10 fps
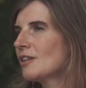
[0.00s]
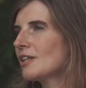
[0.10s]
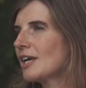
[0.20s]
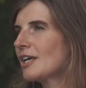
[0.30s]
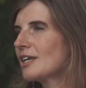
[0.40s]

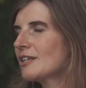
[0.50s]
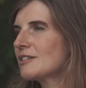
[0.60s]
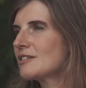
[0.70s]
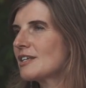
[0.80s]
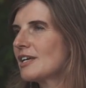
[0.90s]
they can
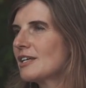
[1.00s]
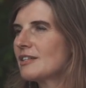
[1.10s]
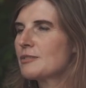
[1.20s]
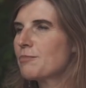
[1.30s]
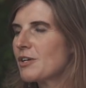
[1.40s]
see
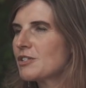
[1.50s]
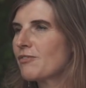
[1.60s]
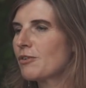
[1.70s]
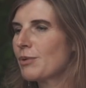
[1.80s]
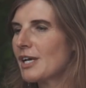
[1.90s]
this
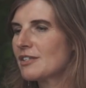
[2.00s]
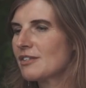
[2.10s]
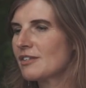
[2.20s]
beautiful place